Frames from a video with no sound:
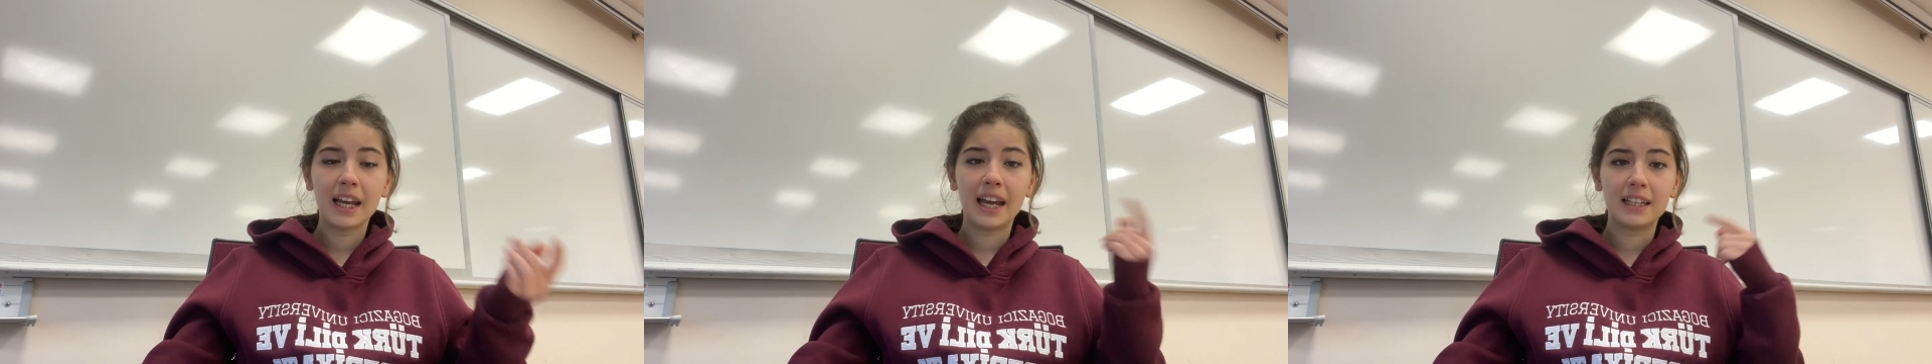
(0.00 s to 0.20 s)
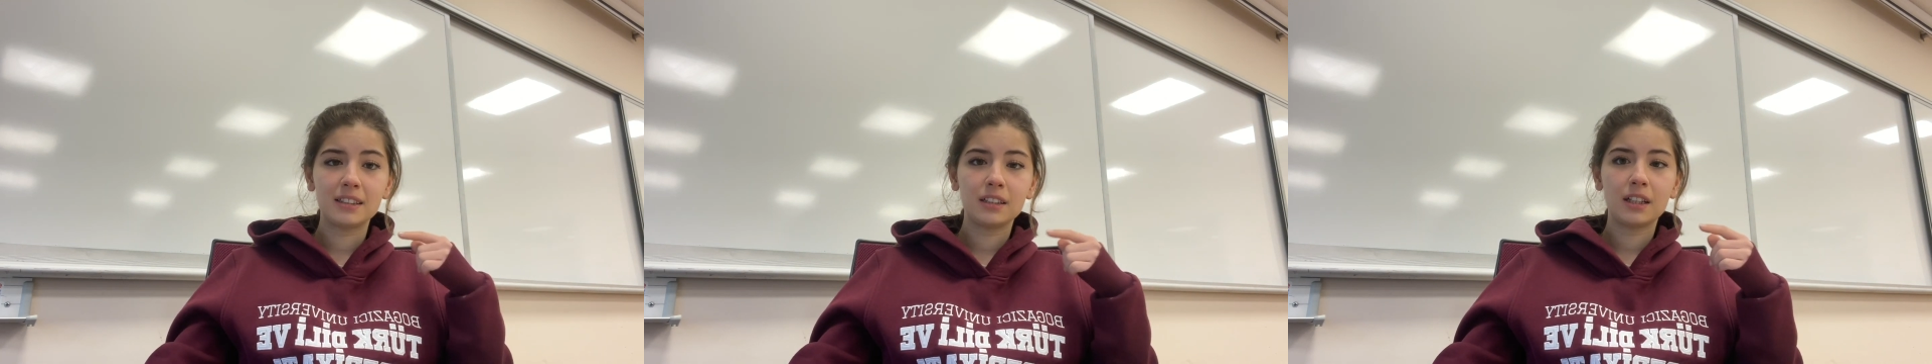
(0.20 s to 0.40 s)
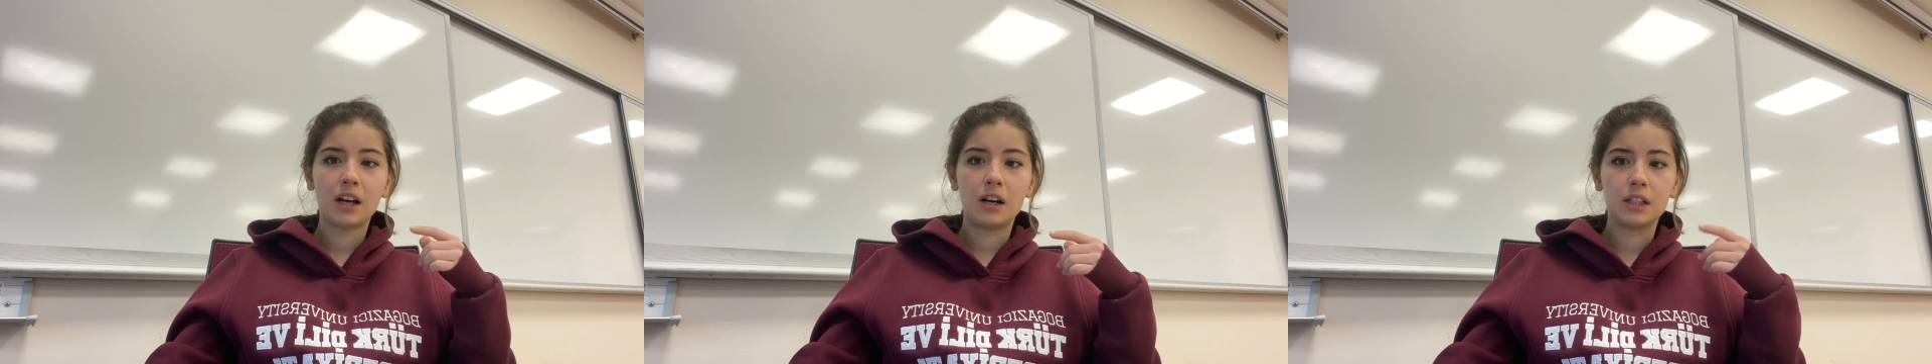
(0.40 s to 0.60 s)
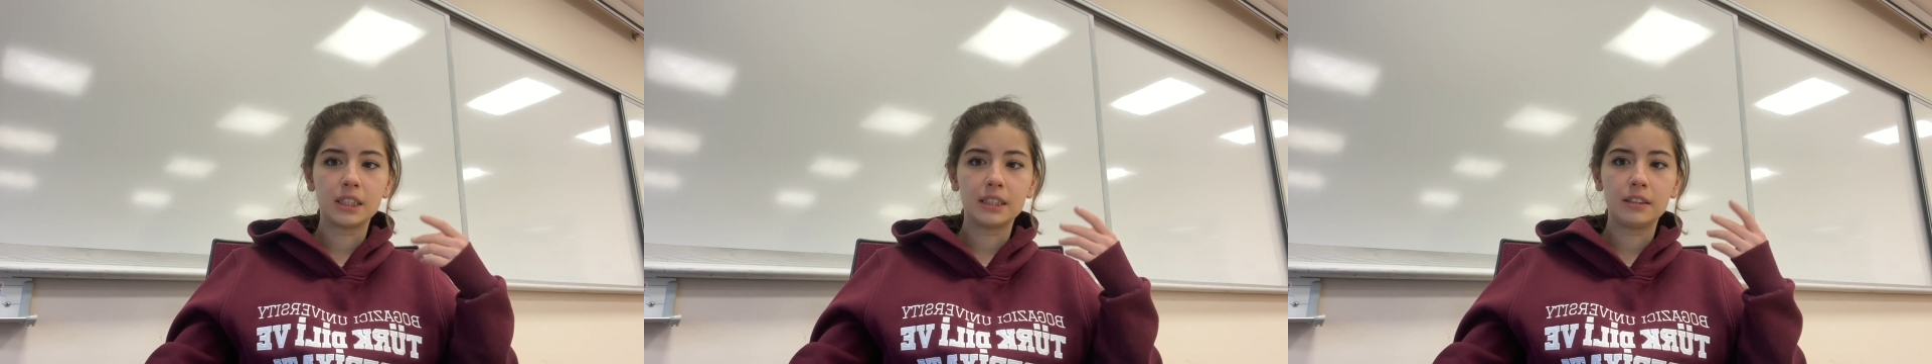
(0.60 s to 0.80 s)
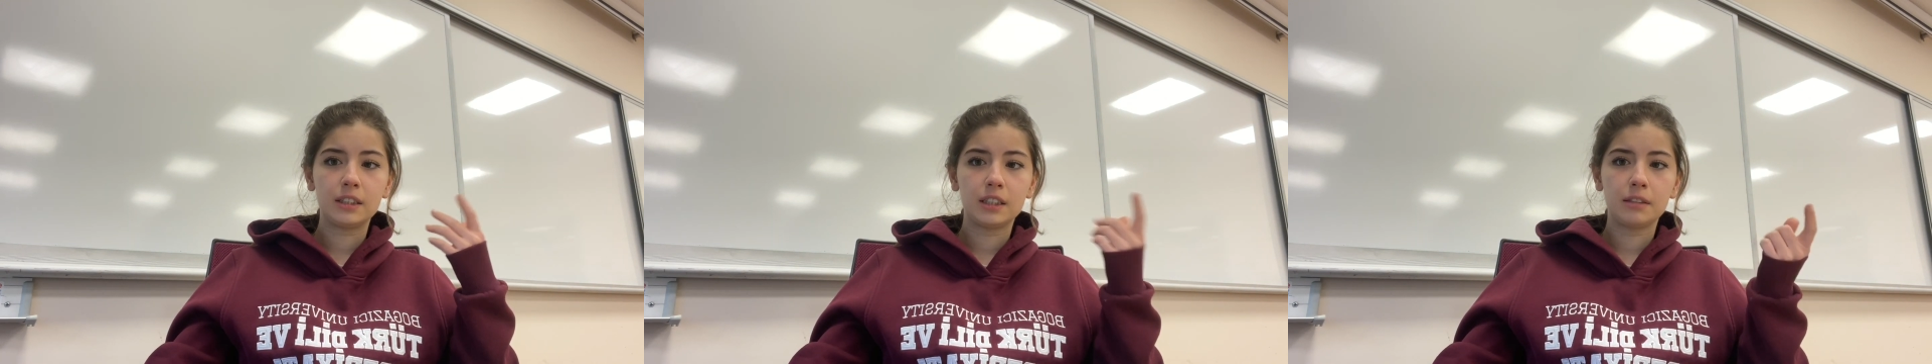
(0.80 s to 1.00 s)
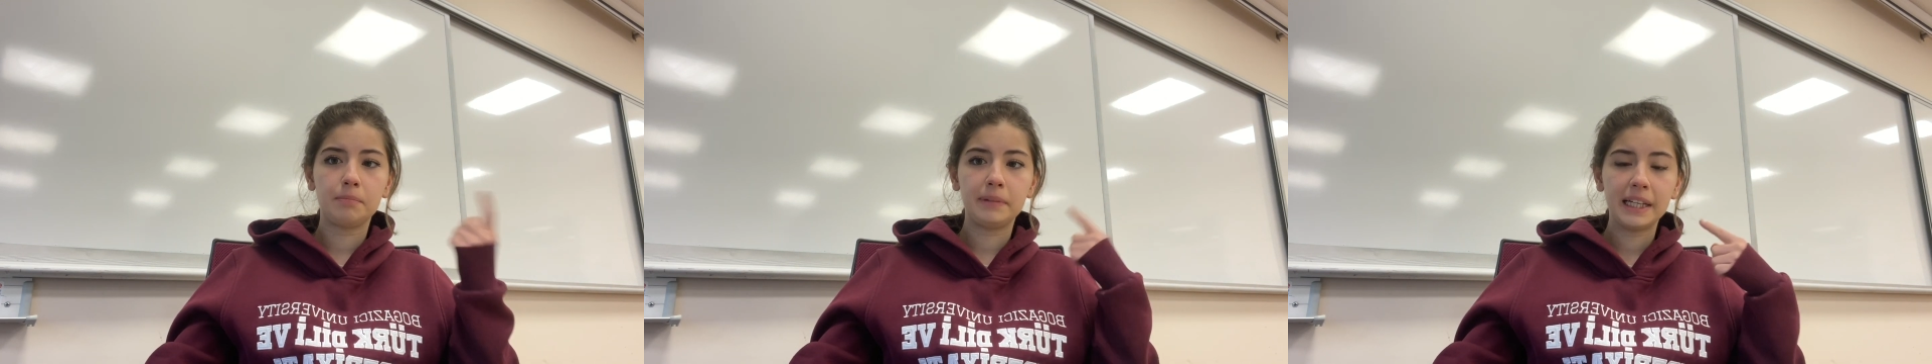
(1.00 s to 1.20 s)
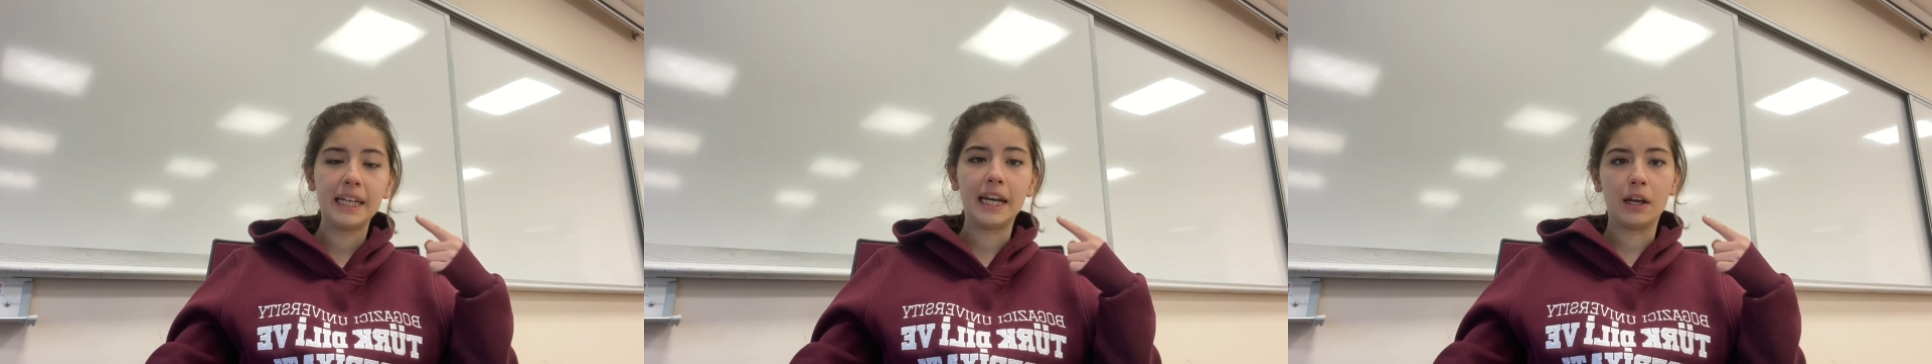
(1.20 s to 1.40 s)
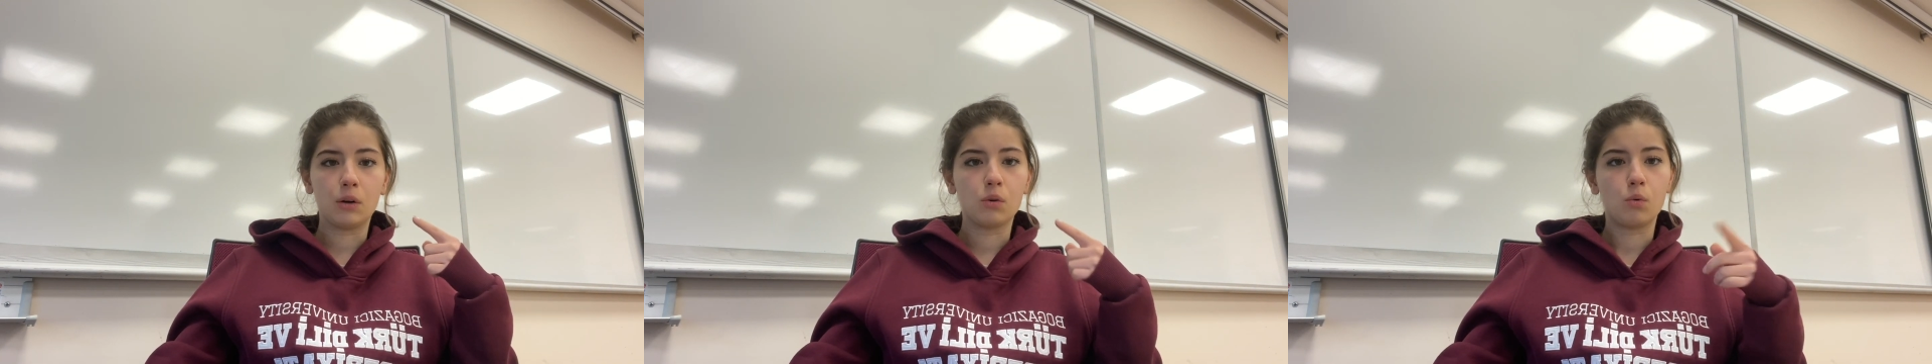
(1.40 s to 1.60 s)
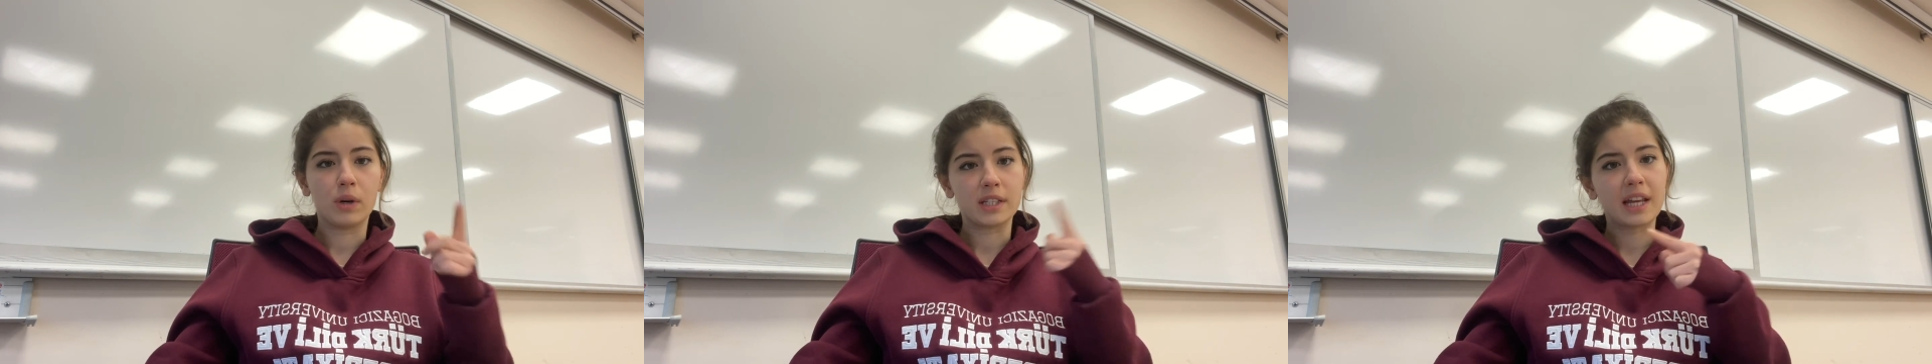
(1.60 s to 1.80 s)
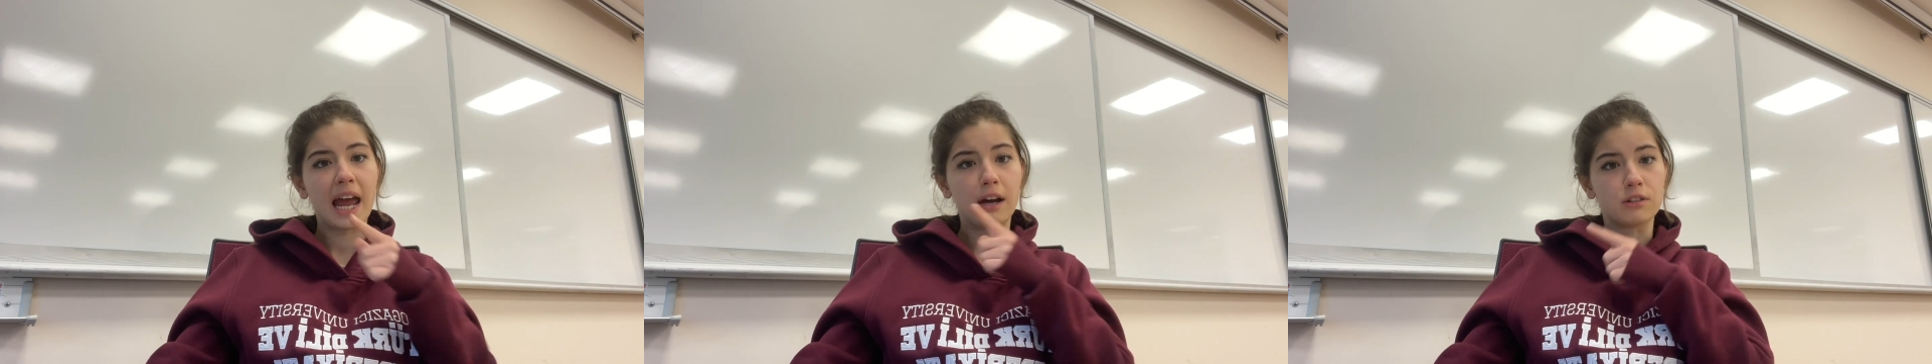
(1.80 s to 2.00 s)
and the bleeding
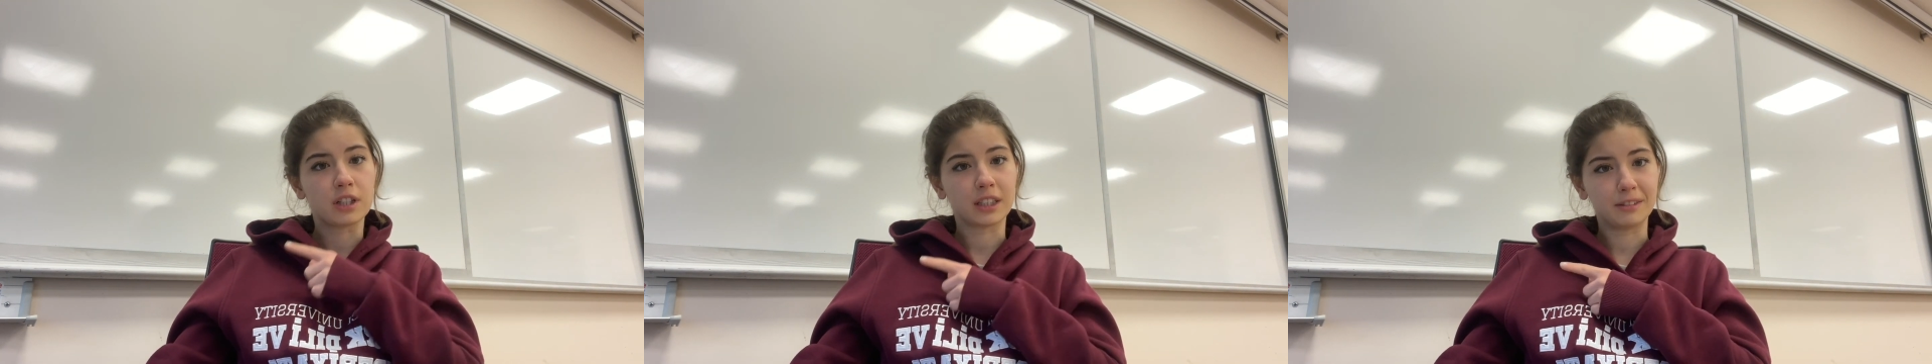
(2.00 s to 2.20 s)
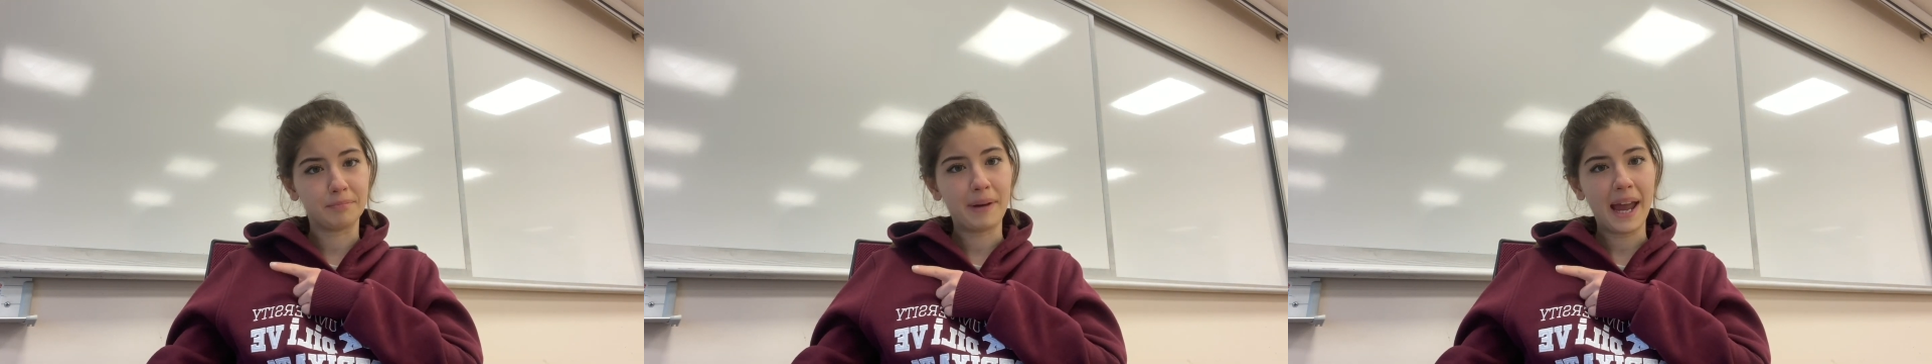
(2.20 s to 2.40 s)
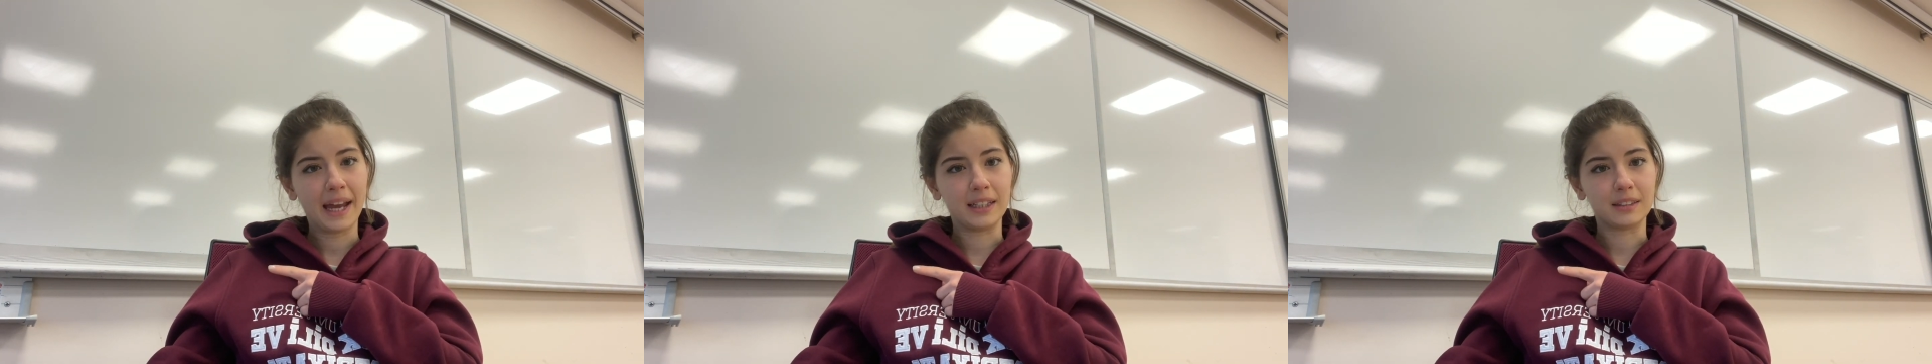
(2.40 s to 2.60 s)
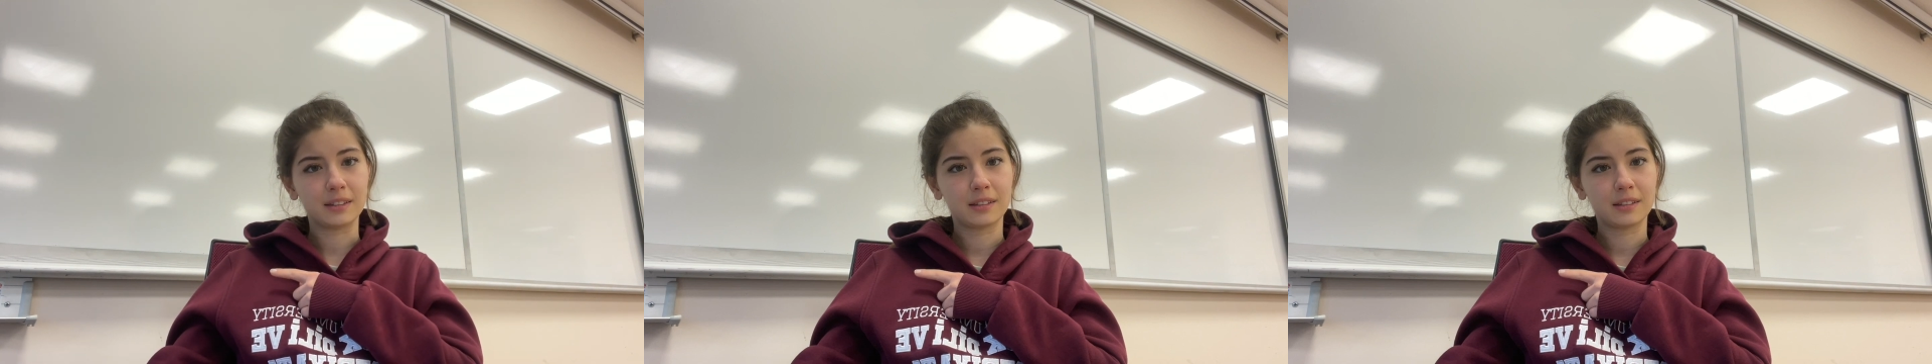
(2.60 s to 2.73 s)
was causing the pain.